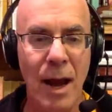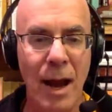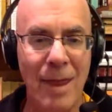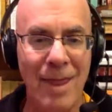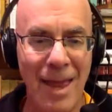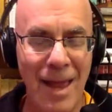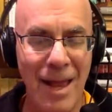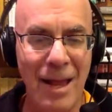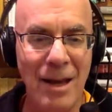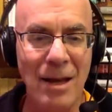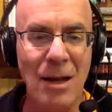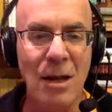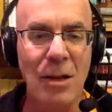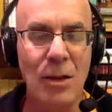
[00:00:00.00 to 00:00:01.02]
And
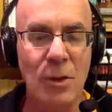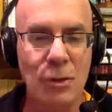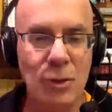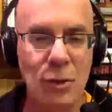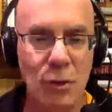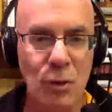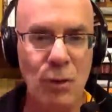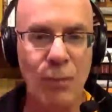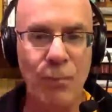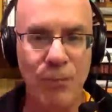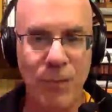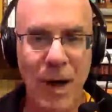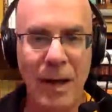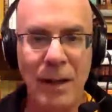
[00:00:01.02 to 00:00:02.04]
then there's
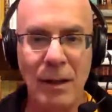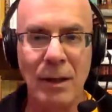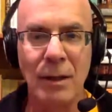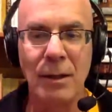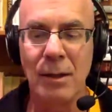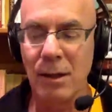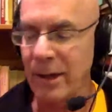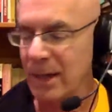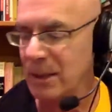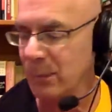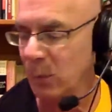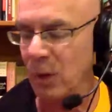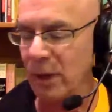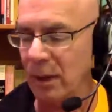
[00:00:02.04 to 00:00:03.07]
finally, the
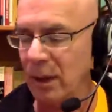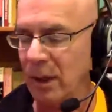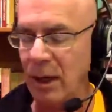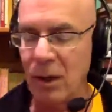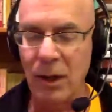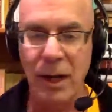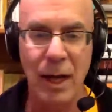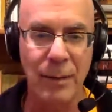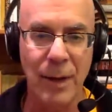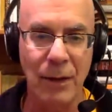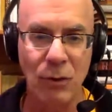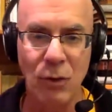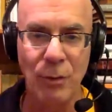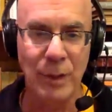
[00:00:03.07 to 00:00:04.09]
last point, and I only got
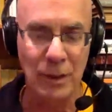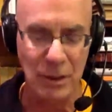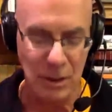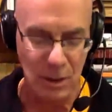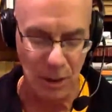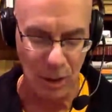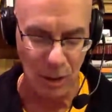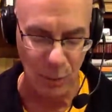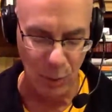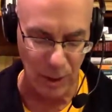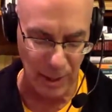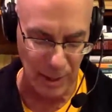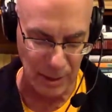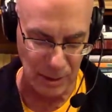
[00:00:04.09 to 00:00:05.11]
about 2 minutes to go
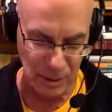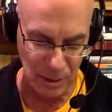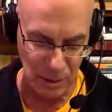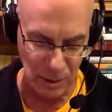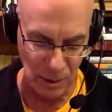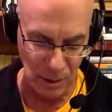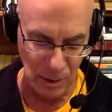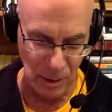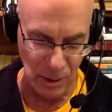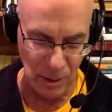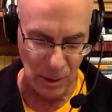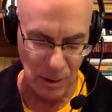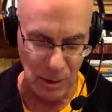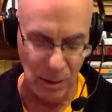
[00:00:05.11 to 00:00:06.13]
or less.
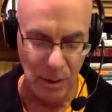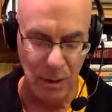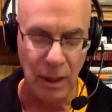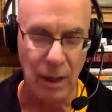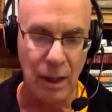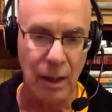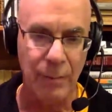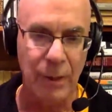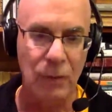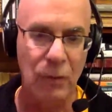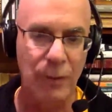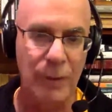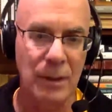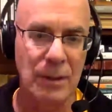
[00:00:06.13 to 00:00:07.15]
Yeah, I got
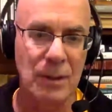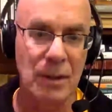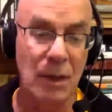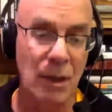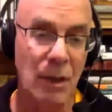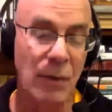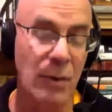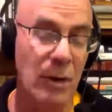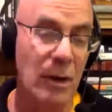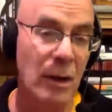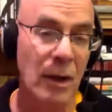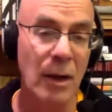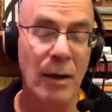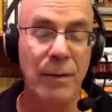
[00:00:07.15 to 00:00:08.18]
about 2 minutes to go.
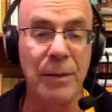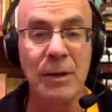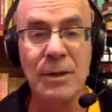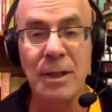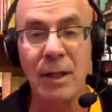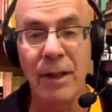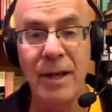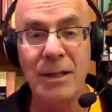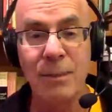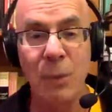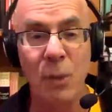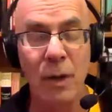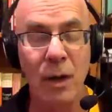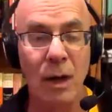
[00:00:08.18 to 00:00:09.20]
There's the
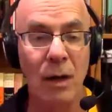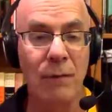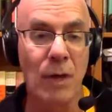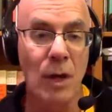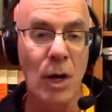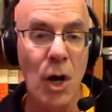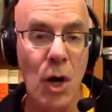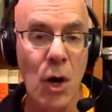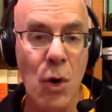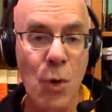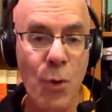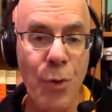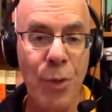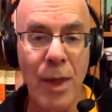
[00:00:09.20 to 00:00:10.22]
last point of
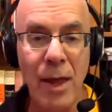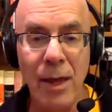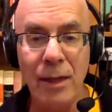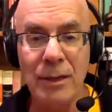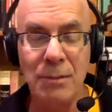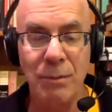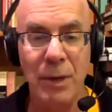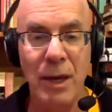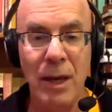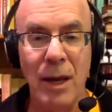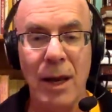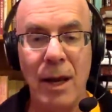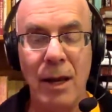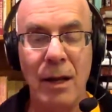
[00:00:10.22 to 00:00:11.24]
new things
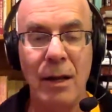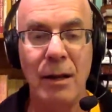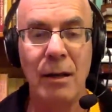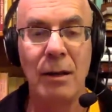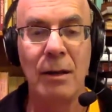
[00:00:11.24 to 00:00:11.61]
being